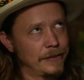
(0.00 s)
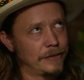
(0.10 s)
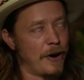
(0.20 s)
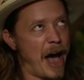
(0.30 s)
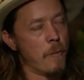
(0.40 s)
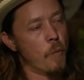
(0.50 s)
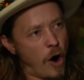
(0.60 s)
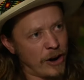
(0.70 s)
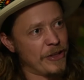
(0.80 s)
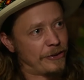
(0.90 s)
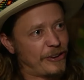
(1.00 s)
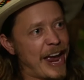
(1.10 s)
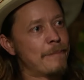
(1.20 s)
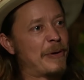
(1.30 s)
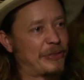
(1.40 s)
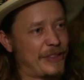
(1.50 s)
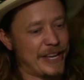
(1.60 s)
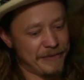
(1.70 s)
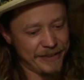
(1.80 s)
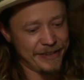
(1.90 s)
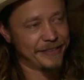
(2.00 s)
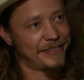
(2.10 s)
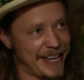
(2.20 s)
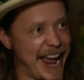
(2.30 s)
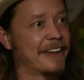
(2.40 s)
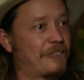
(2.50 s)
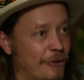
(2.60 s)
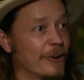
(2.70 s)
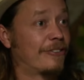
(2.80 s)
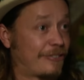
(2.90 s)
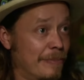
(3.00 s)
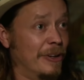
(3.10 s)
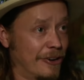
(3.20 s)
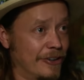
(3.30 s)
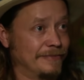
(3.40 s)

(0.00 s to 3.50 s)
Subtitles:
they're not one and the same, but the answer is similar.